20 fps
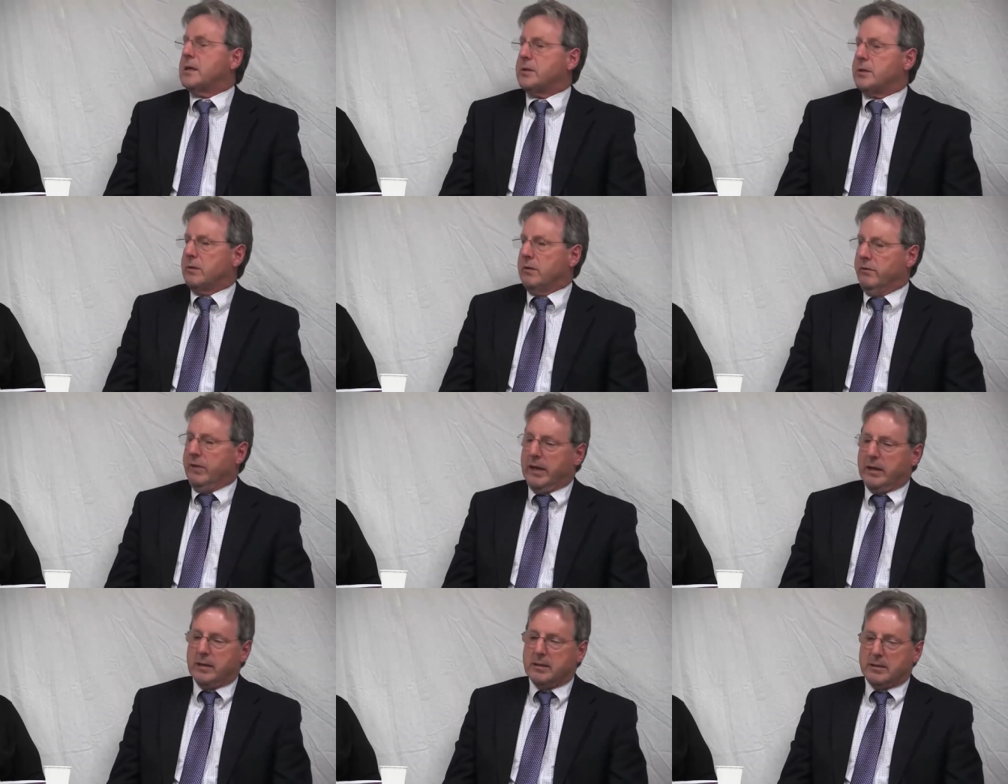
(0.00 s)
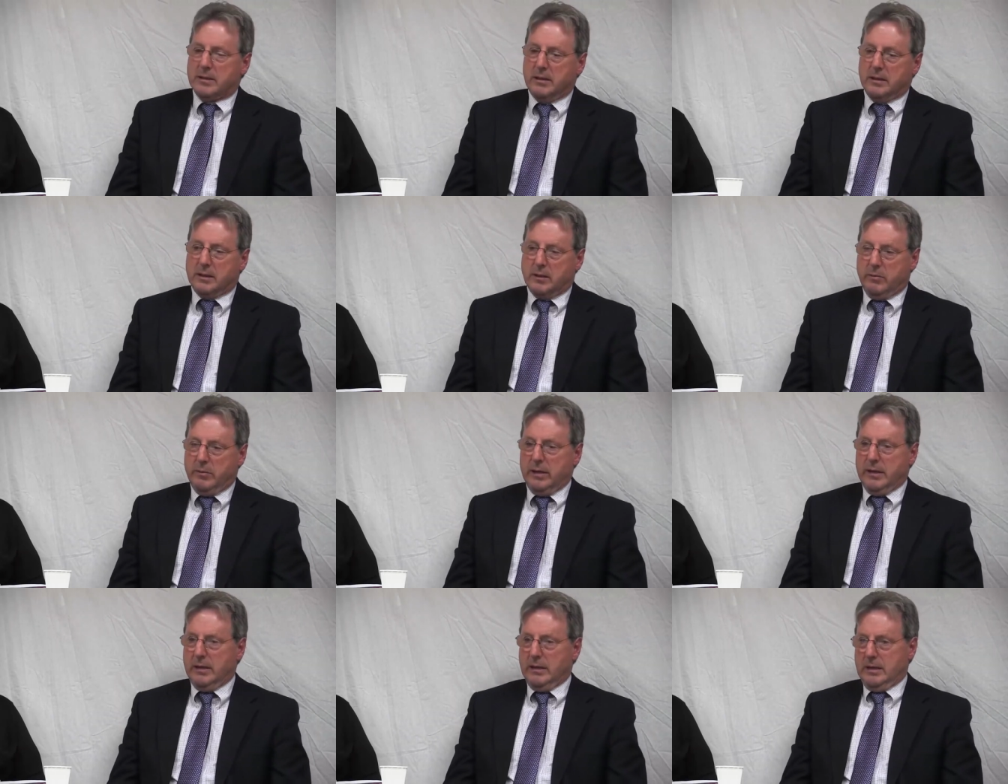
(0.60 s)
So a vacancy
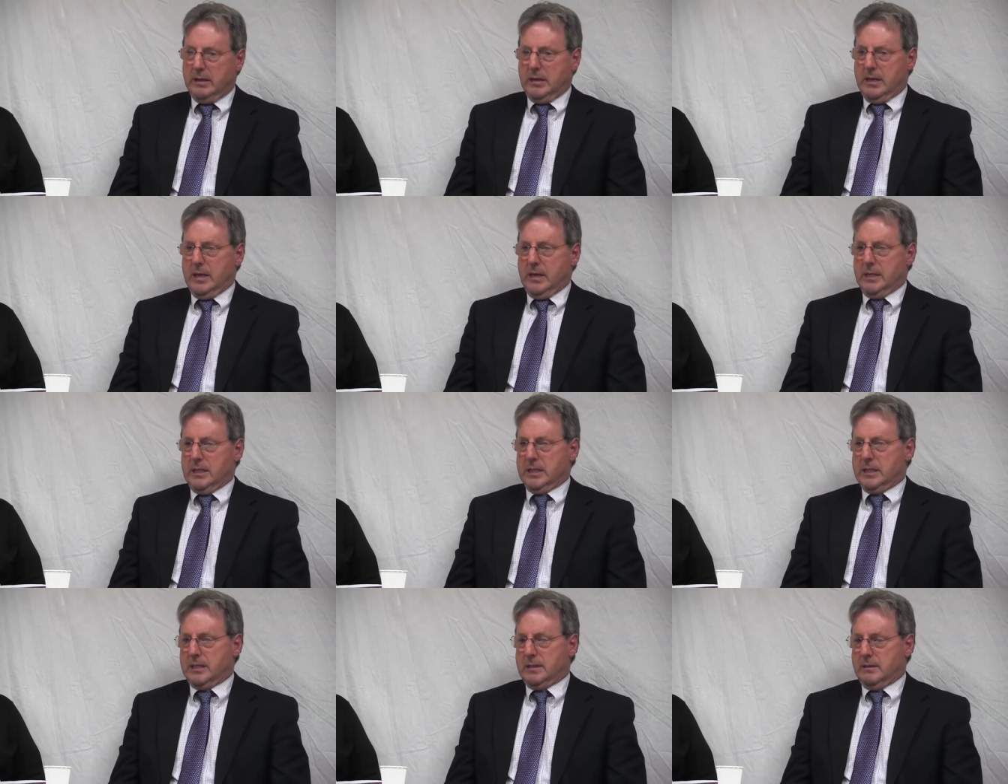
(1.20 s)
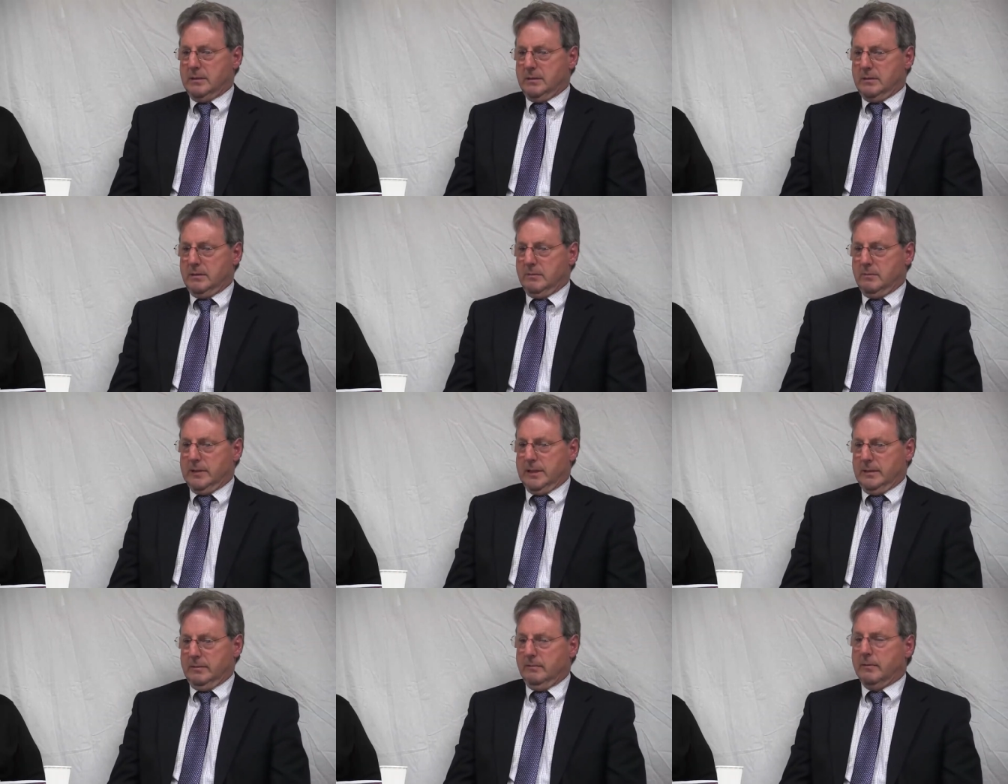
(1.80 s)
committee is,
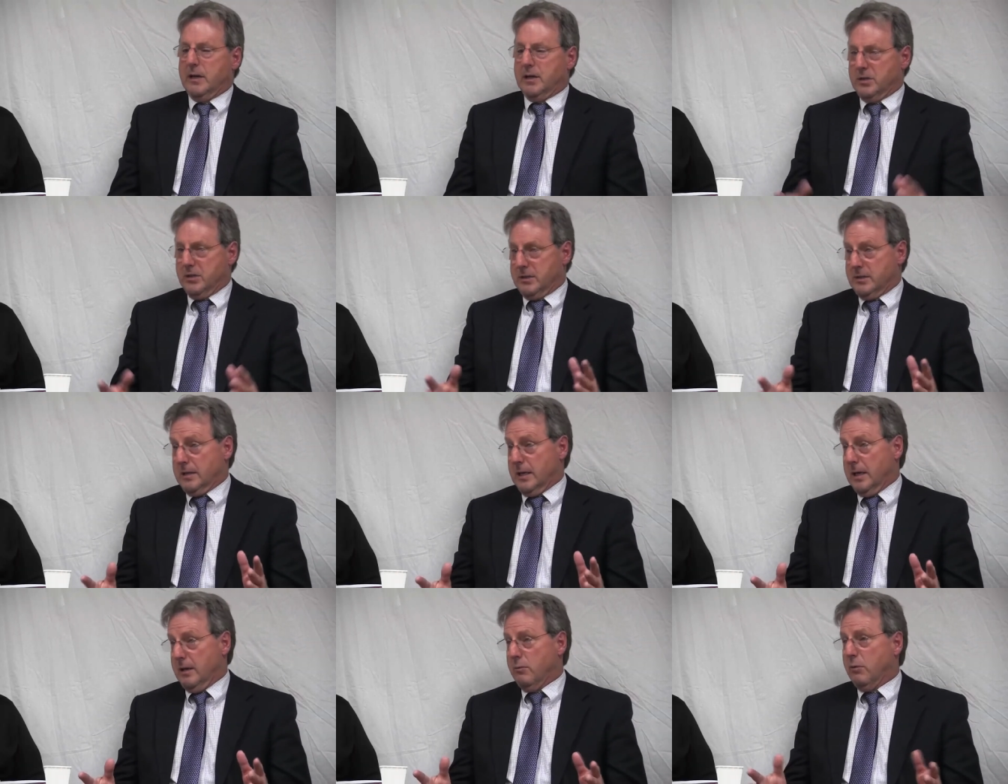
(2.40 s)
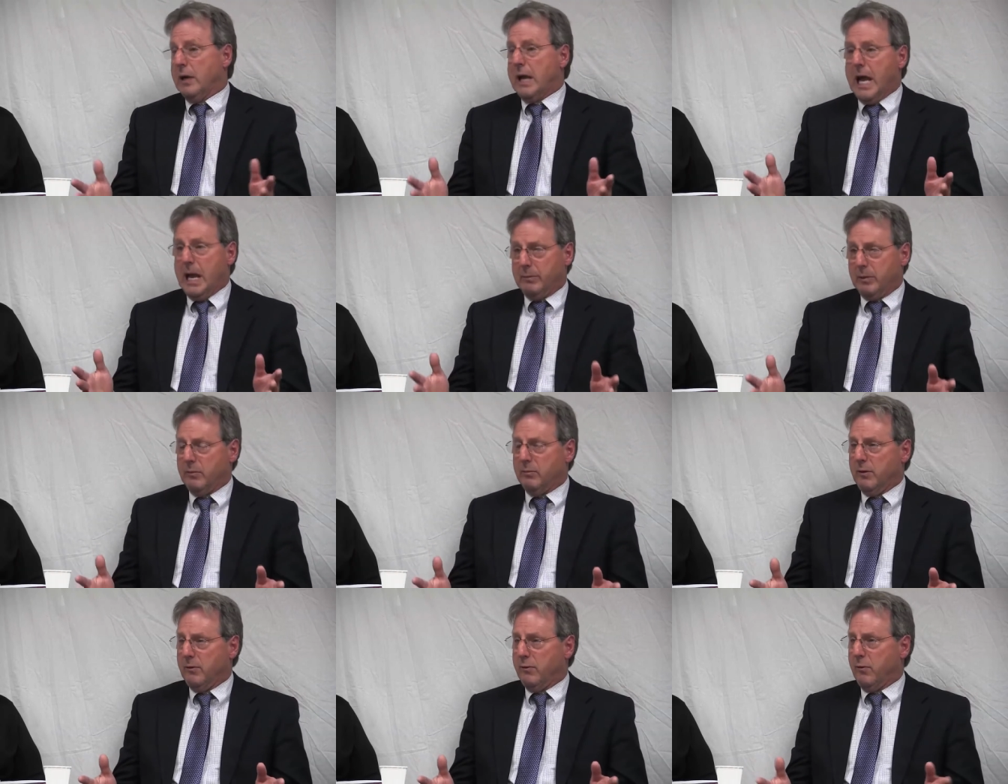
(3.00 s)
well, I should say what
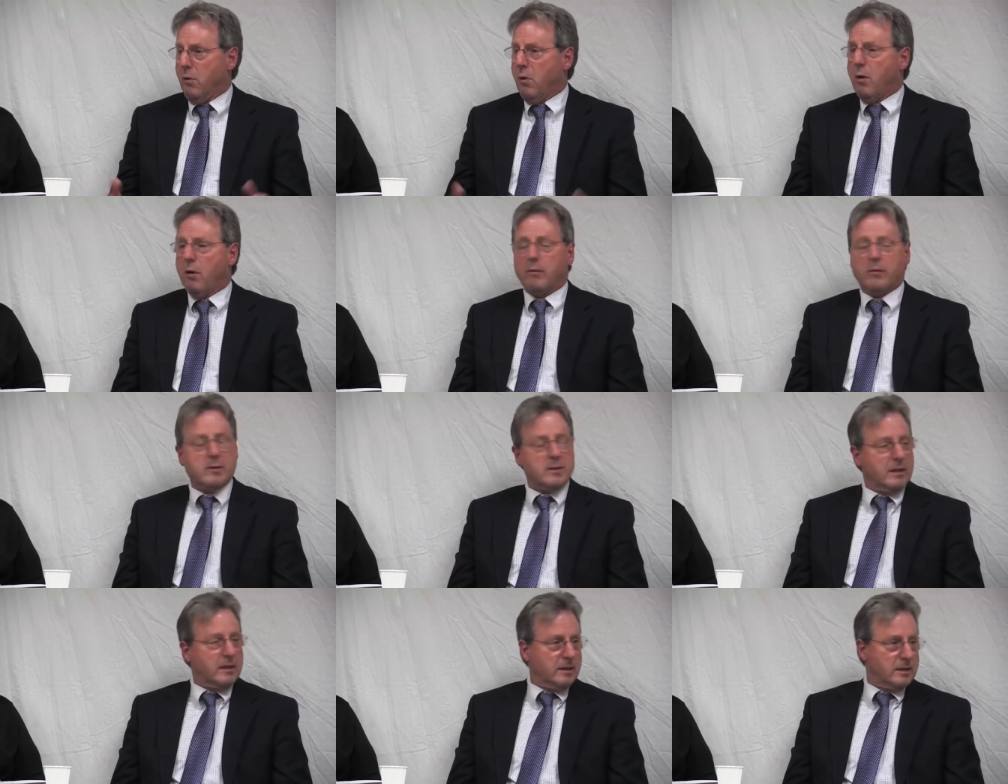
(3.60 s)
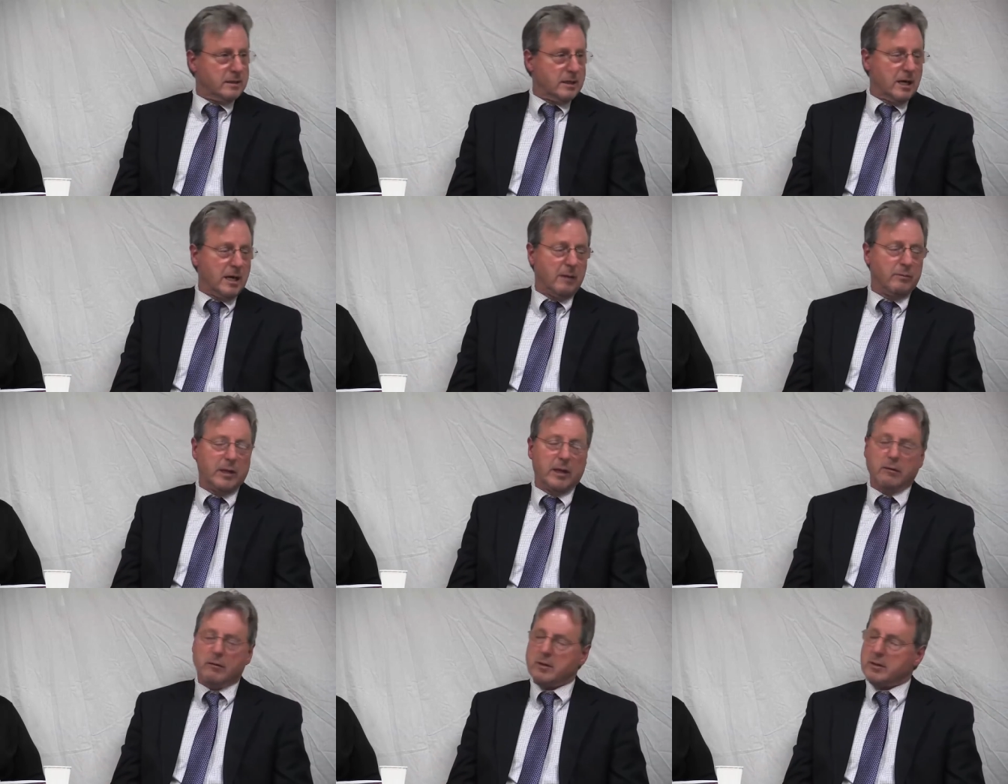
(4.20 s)
happened before was any
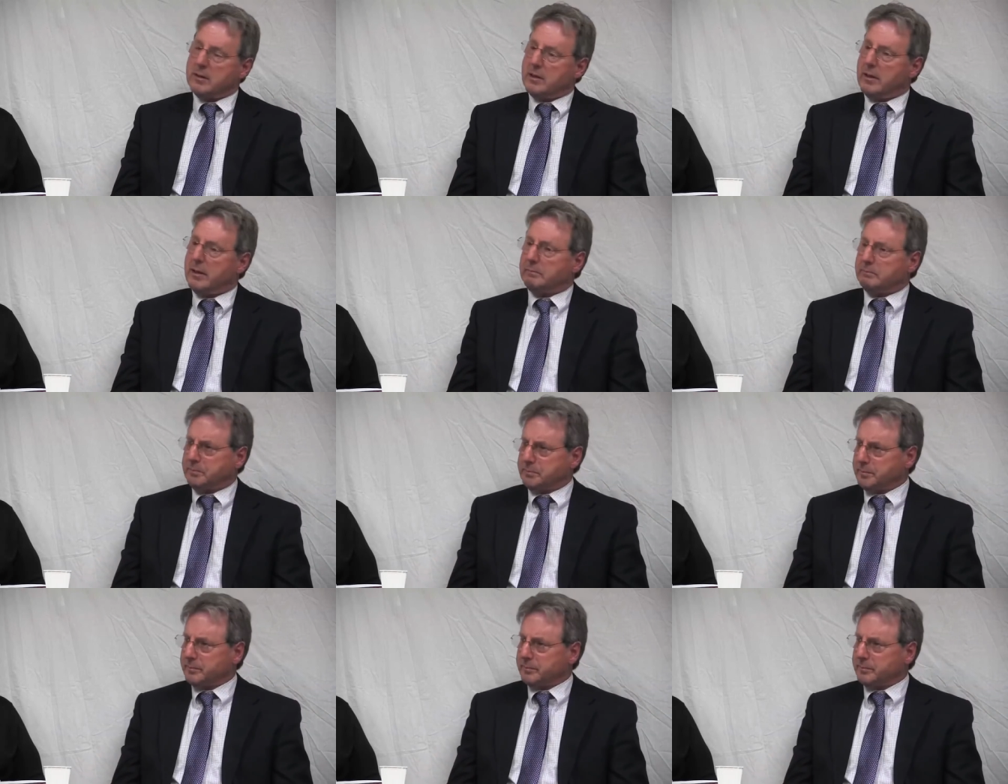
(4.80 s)
time there was a